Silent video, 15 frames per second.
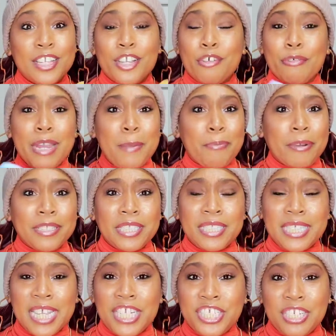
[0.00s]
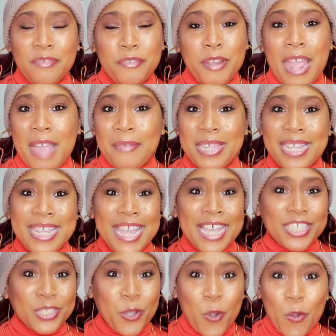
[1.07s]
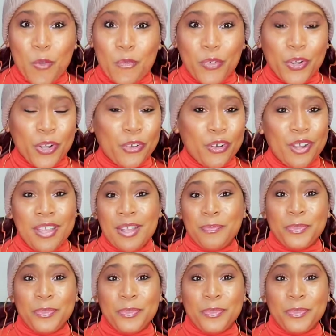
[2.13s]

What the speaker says: Great presentation if you're having guests over,